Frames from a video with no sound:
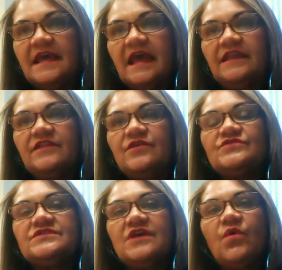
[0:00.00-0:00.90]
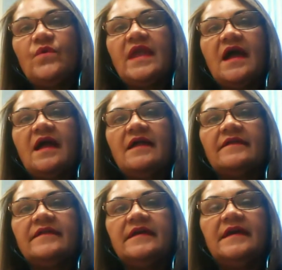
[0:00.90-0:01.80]
And those
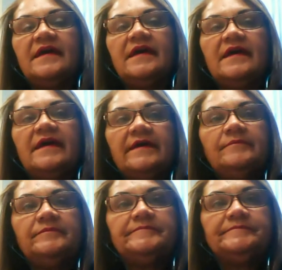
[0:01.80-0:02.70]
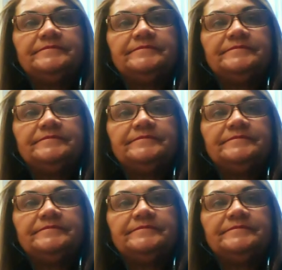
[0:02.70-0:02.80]
OER can